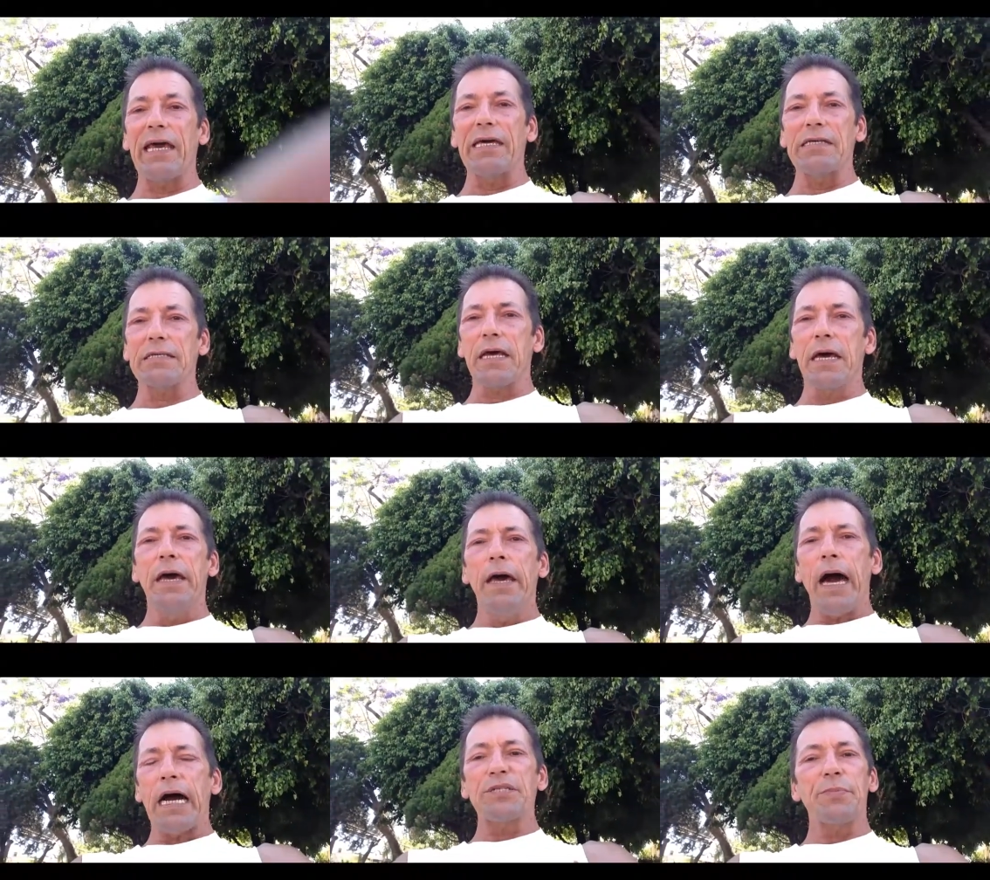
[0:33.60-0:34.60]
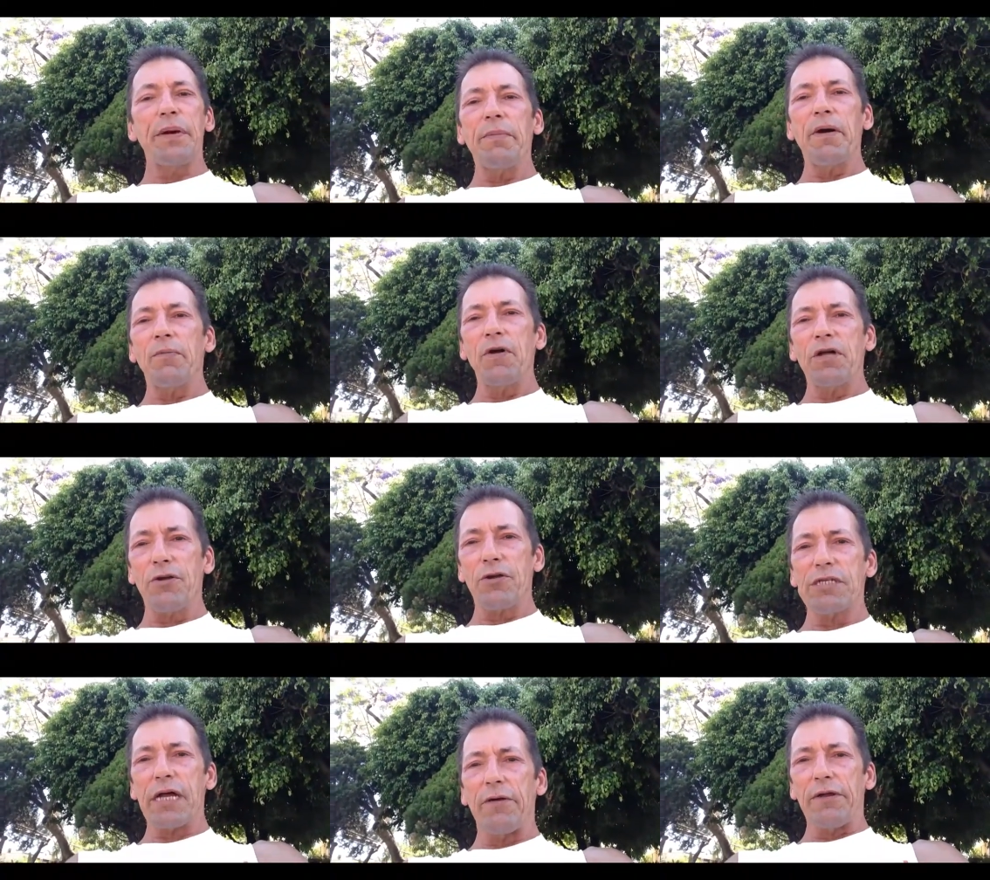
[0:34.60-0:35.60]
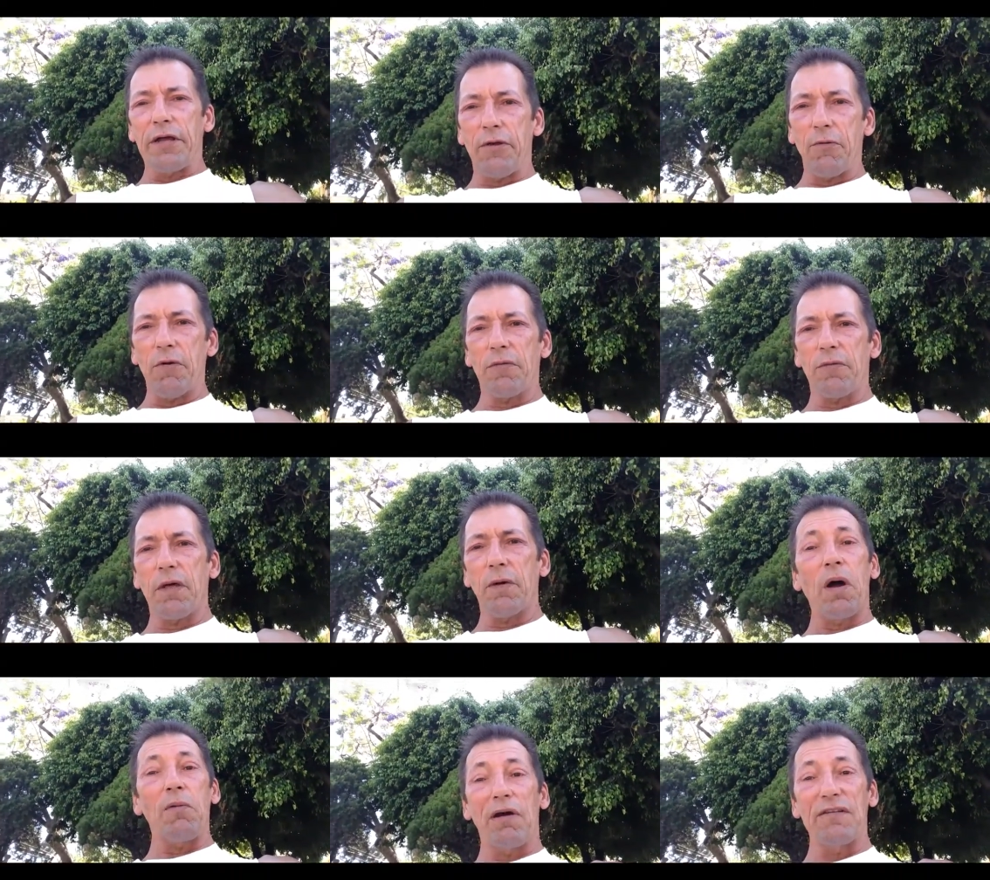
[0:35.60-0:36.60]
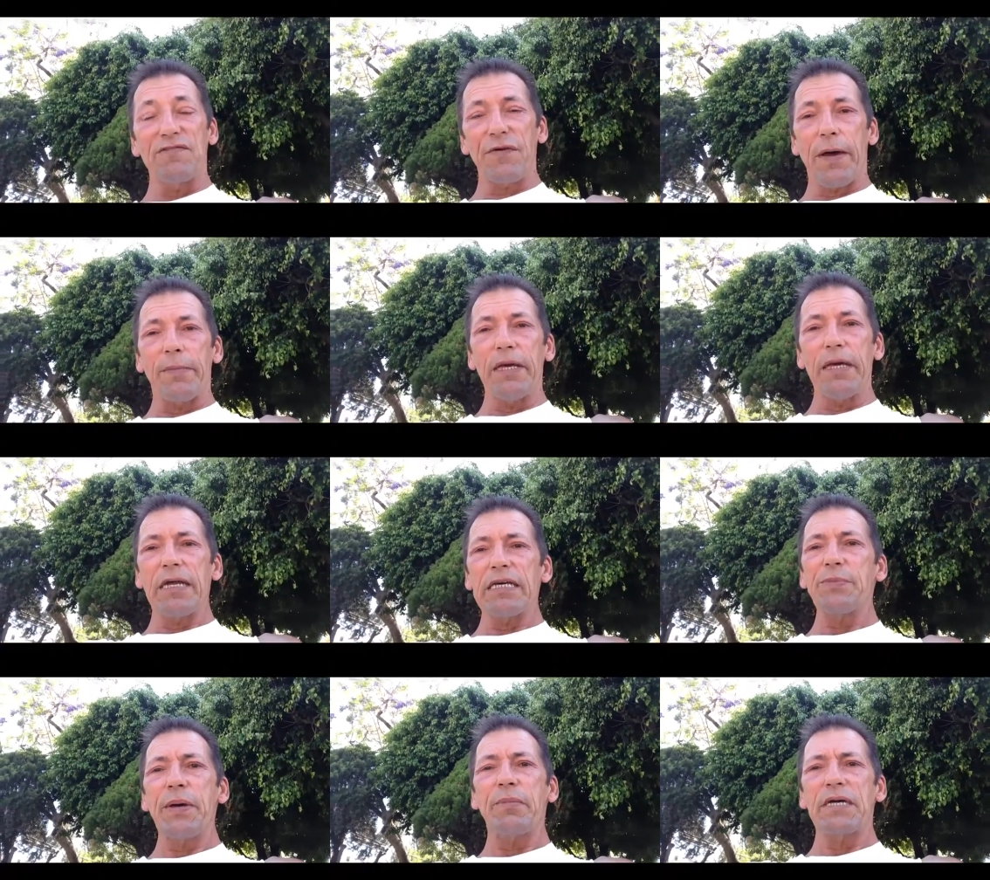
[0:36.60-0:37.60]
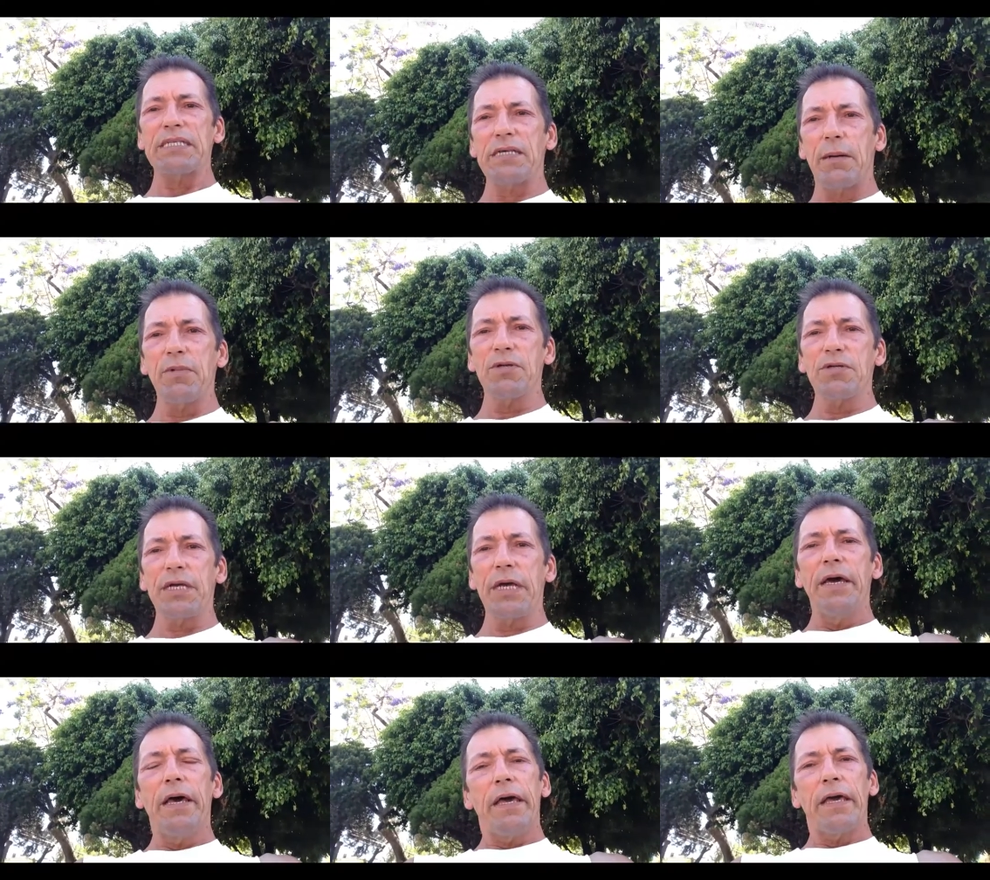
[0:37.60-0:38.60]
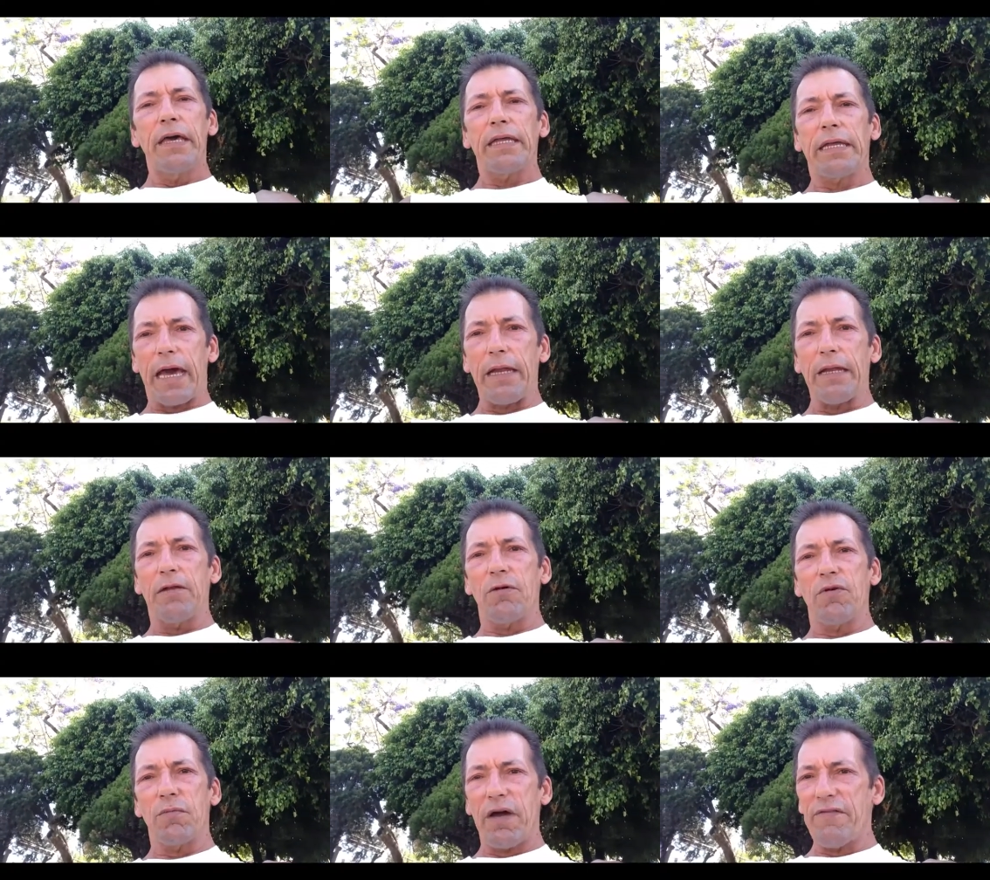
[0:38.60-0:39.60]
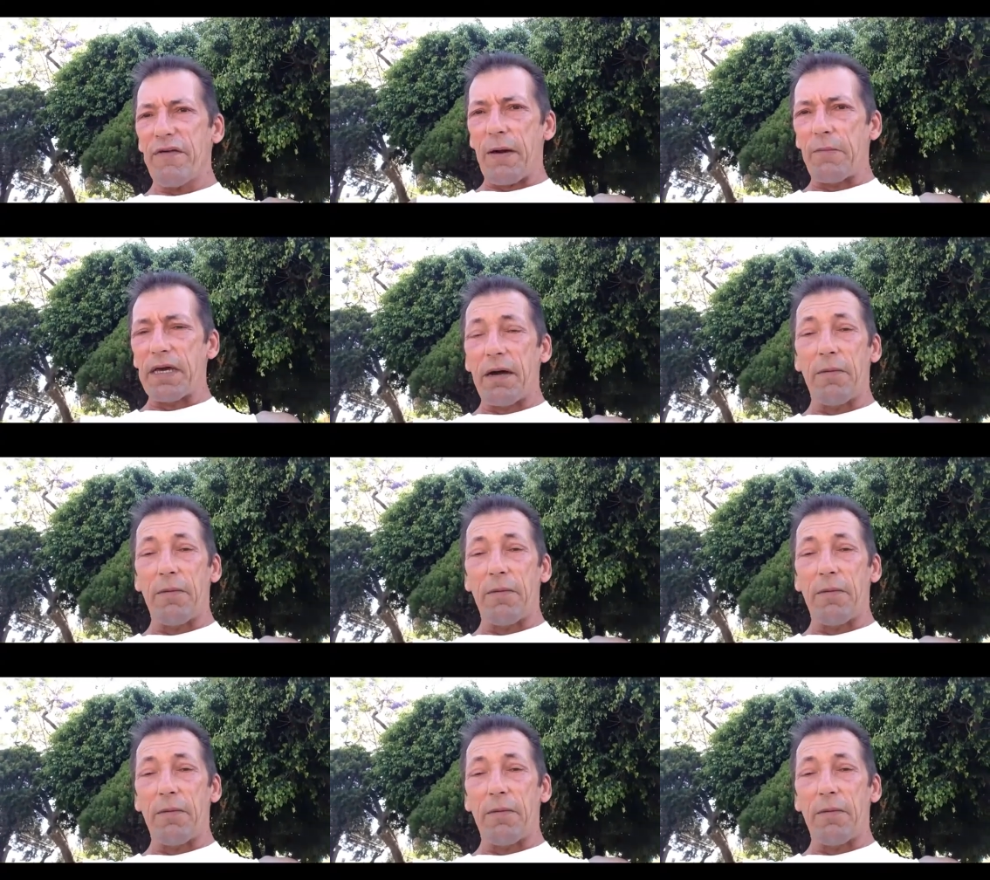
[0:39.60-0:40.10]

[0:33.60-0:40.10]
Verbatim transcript: days. I spend my winters down here with uh, my wife's family, and I spend my summers in Canada with my family.